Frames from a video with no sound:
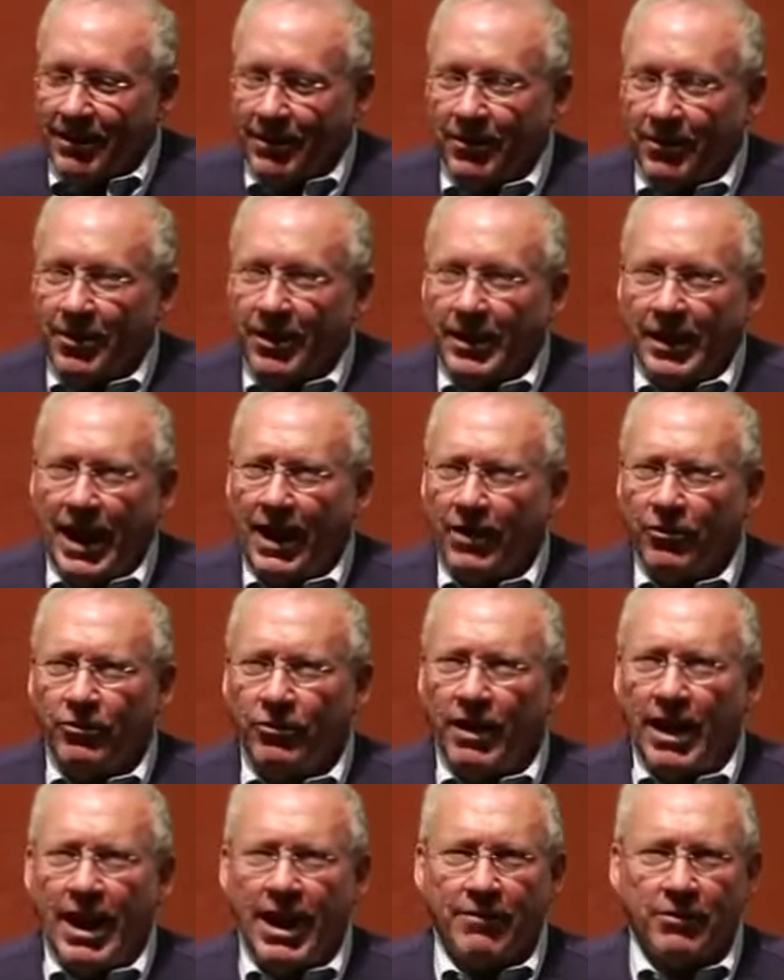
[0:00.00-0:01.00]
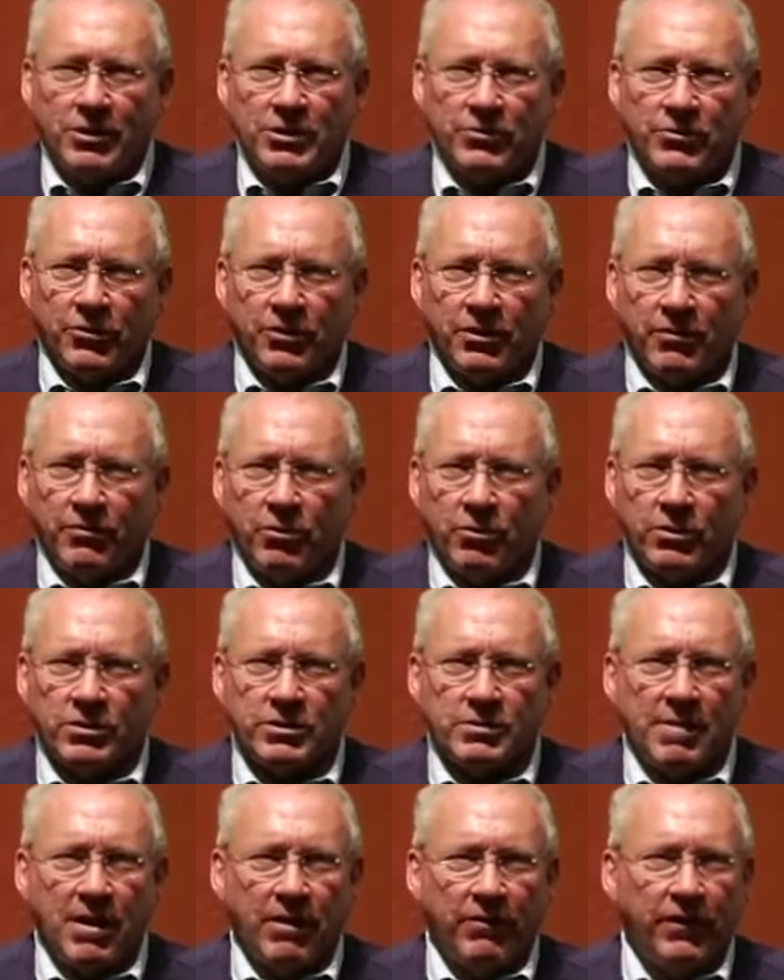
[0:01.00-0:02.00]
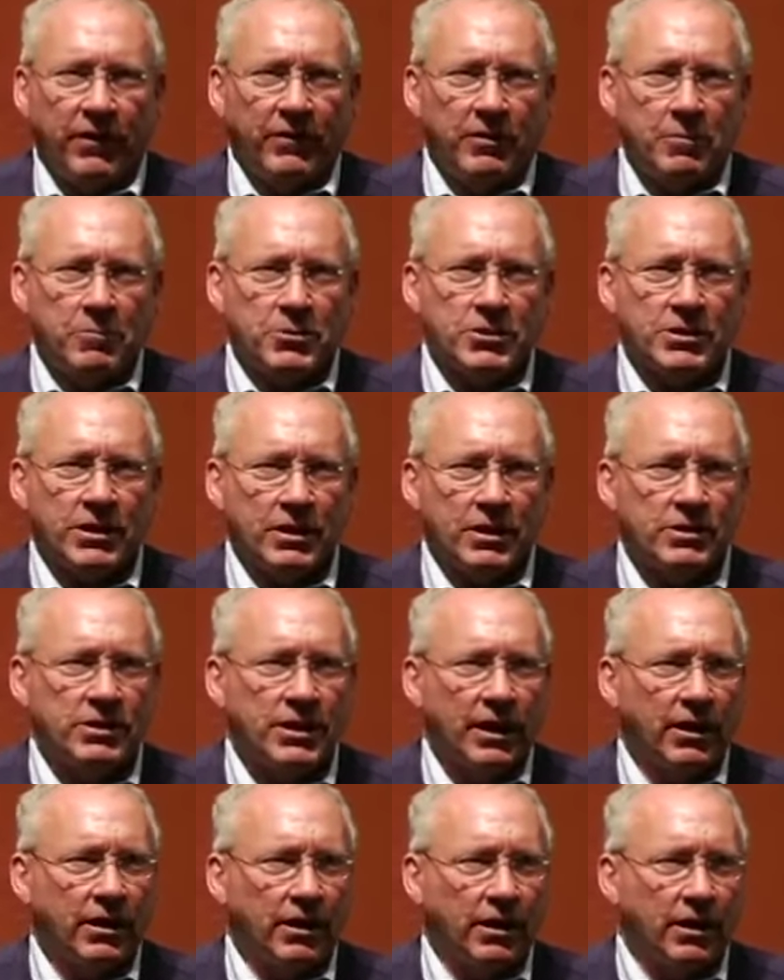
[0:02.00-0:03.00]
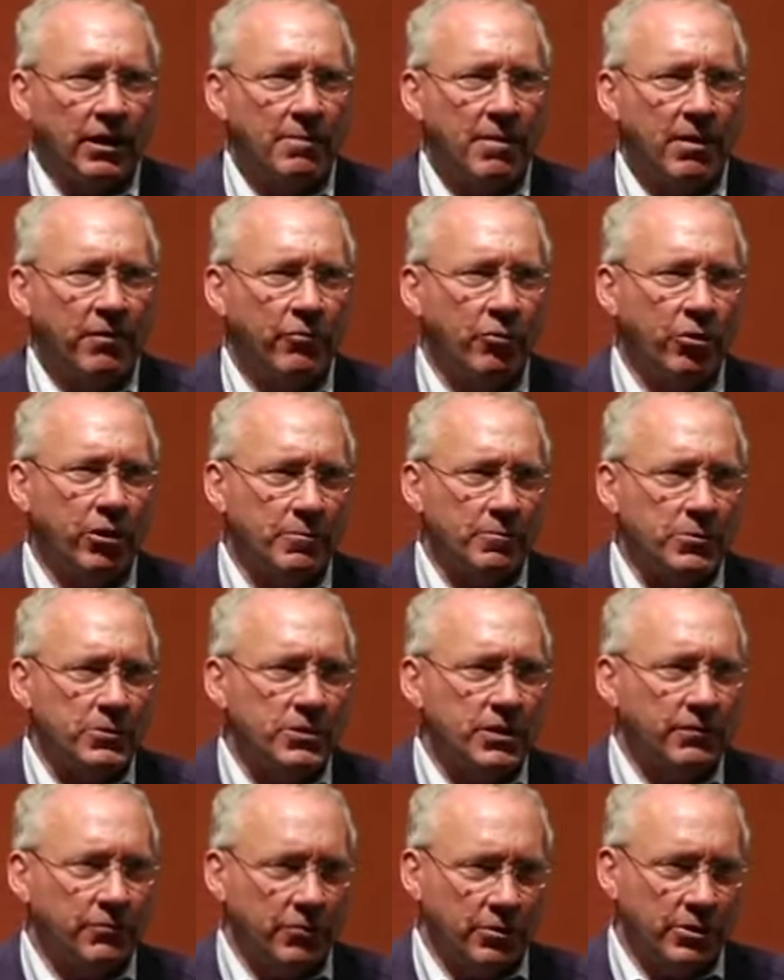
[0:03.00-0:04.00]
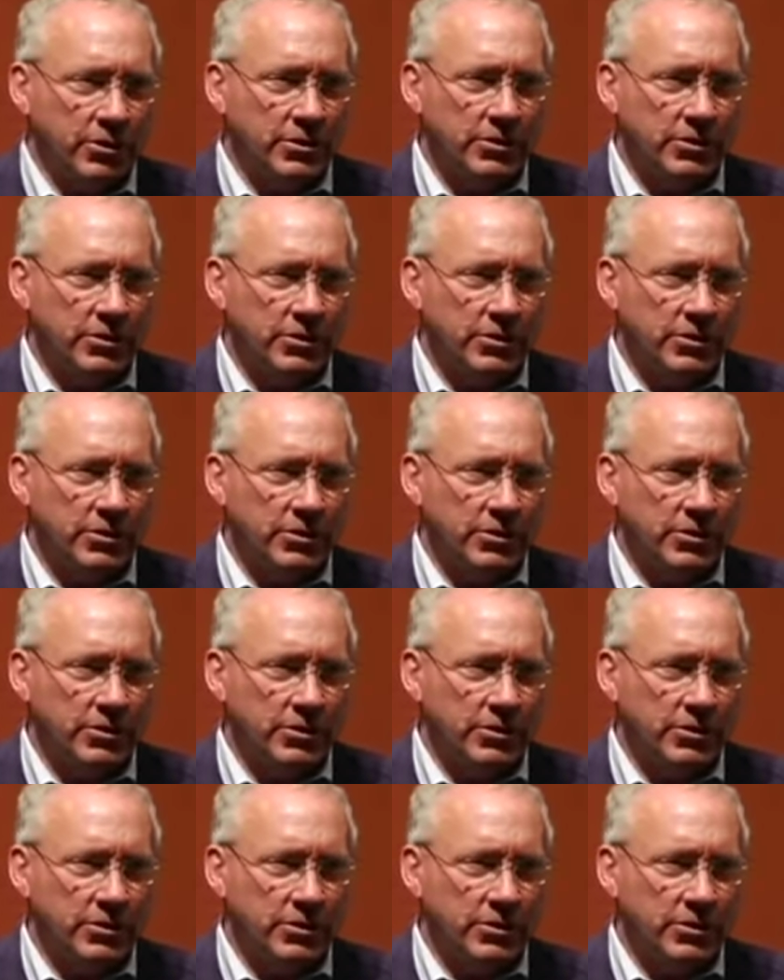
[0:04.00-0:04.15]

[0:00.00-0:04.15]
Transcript: You know, the national average for divorce is about 50% secularly, about 40% for